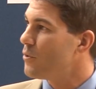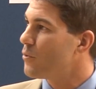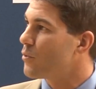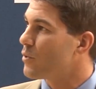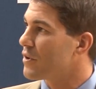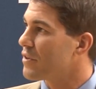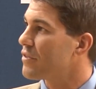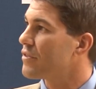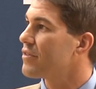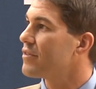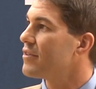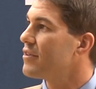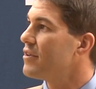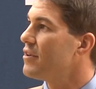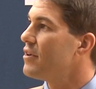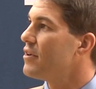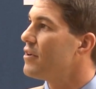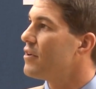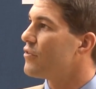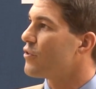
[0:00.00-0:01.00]
with
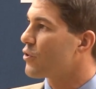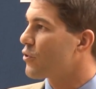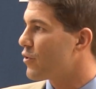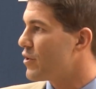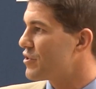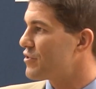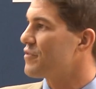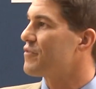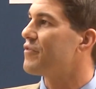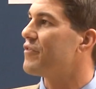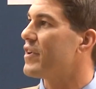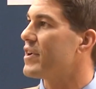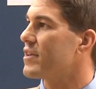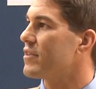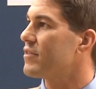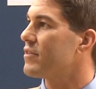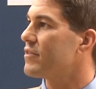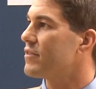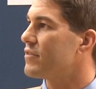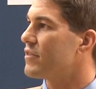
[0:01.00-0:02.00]
the Christian
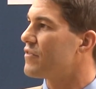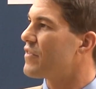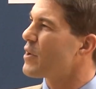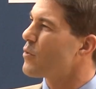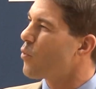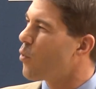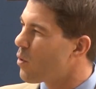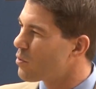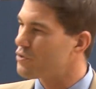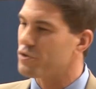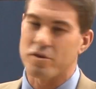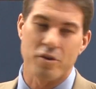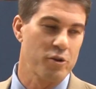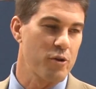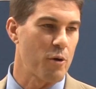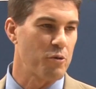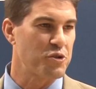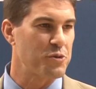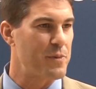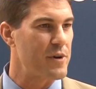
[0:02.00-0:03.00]
faith, that they want you to
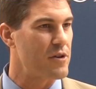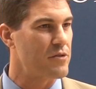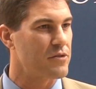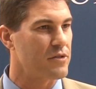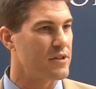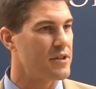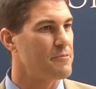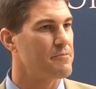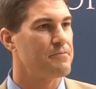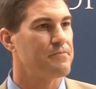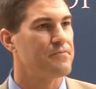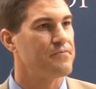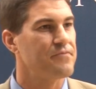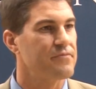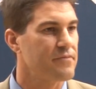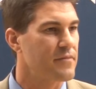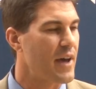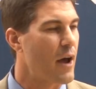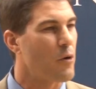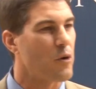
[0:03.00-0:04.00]
grow spiritually.
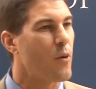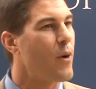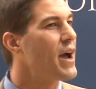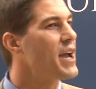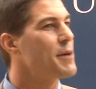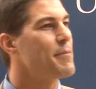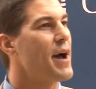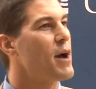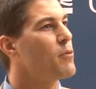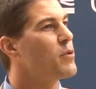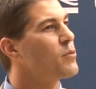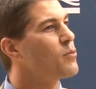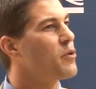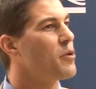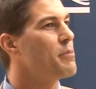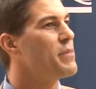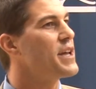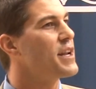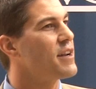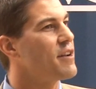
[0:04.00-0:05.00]
I don't know why anybody wouldn't
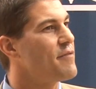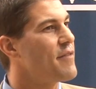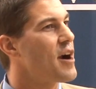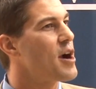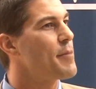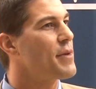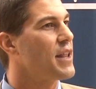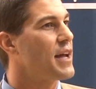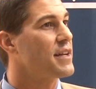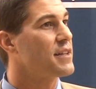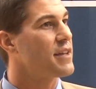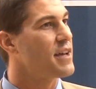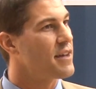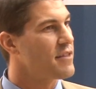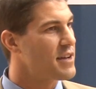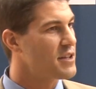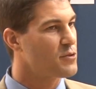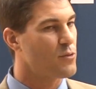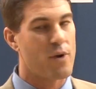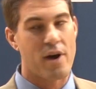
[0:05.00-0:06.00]
want to be in an environment like that.
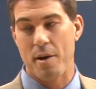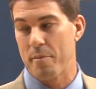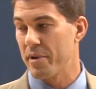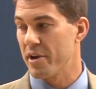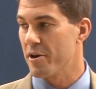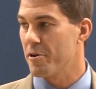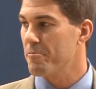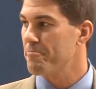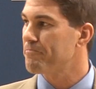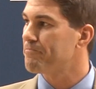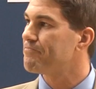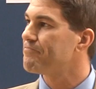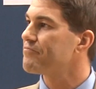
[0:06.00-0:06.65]
That's why I'm here.